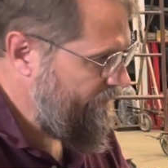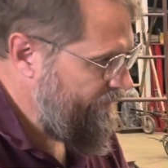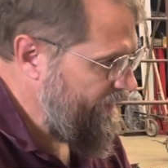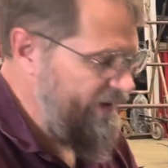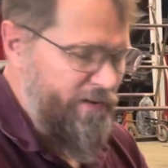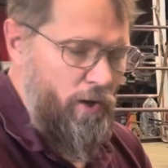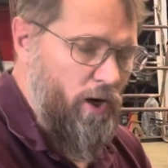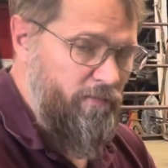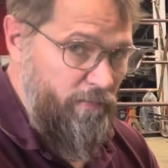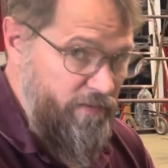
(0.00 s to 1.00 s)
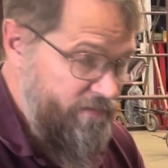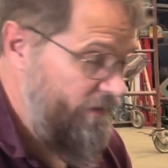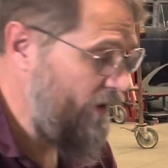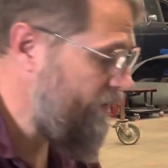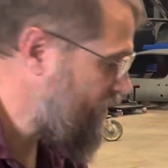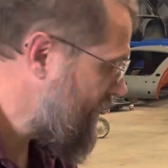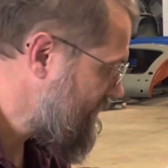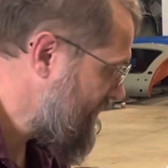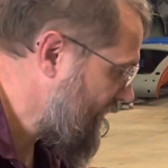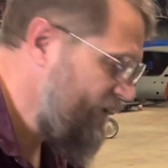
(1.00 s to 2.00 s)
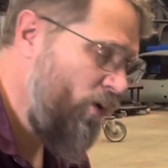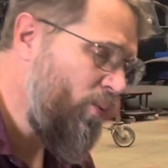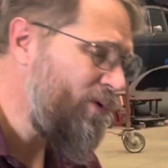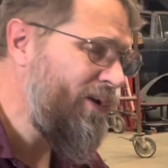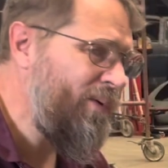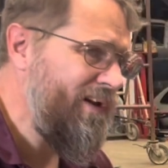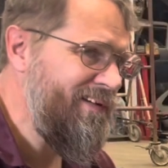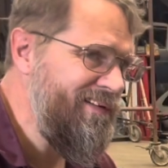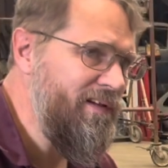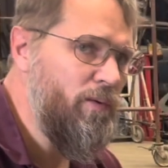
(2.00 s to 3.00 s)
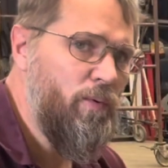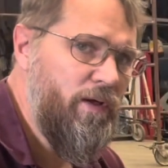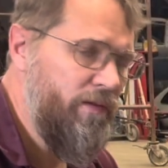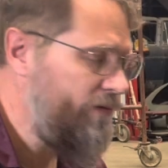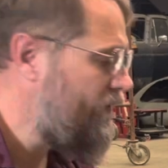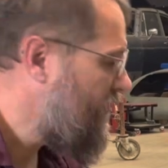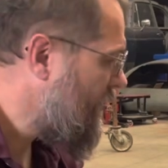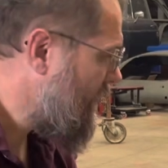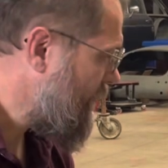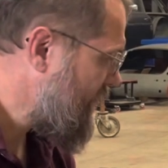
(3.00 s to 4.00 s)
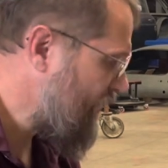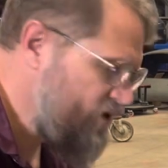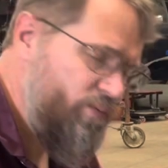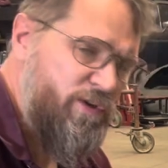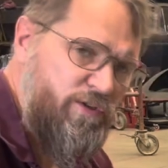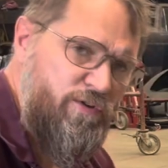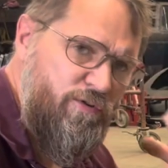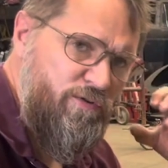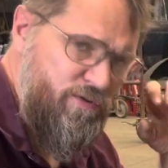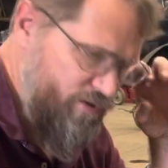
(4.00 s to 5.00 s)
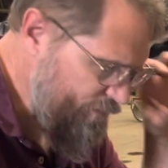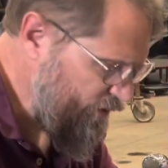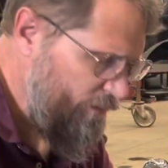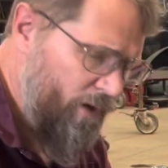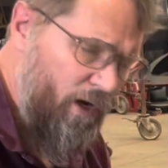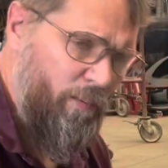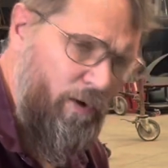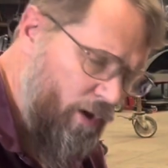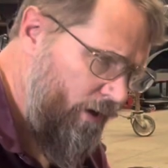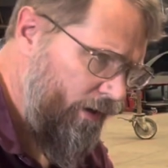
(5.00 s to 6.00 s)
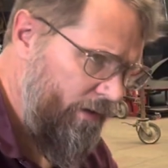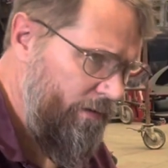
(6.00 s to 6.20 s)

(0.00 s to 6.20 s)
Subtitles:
getting the car from his father, he said, I don't really want to deal with the potential issues, just put the modern one on it,